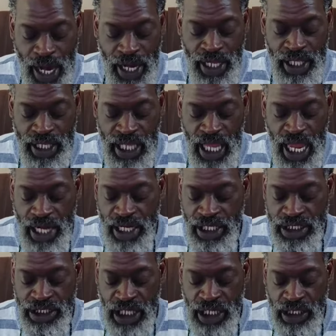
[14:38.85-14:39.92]
Edith Catney,
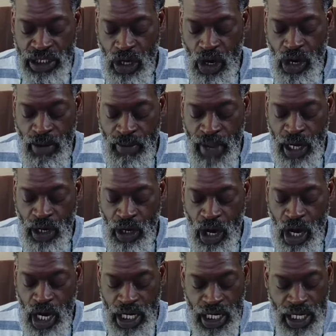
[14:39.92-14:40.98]
Janice Carter, Michael
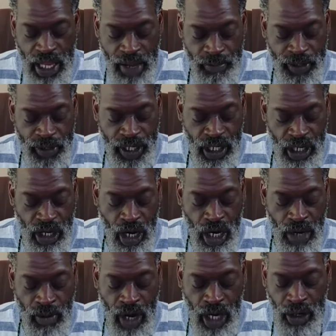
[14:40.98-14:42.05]
Carter, Leon Peanut
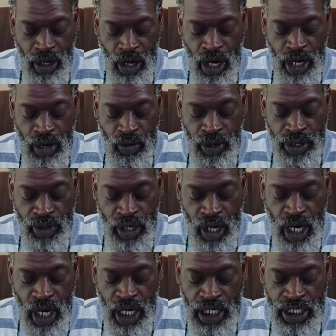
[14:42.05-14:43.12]
Carter, Margaret Carter, William
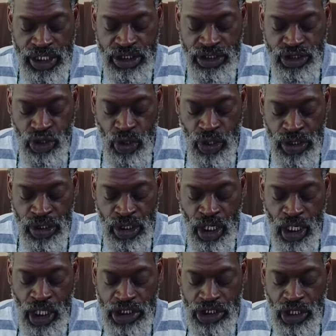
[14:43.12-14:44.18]
Carter, Lisa Jordan,
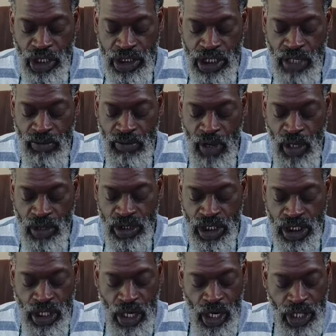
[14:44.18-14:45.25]
Charles Lee Mosley,
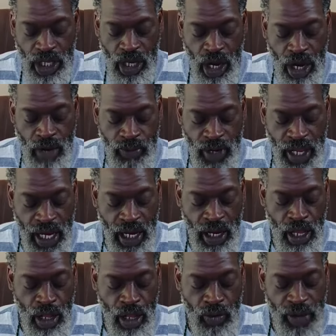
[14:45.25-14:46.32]
Dorothy R. Blair,
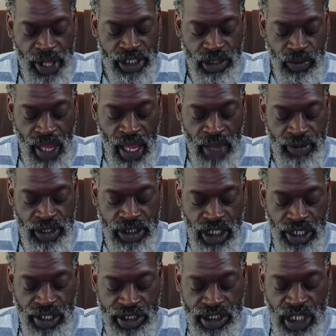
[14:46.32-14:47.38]
Ransom Evans
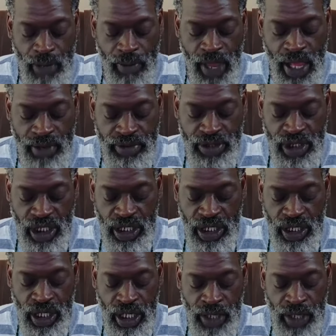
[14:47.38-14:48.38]
Sr., Sam Evans Sr.,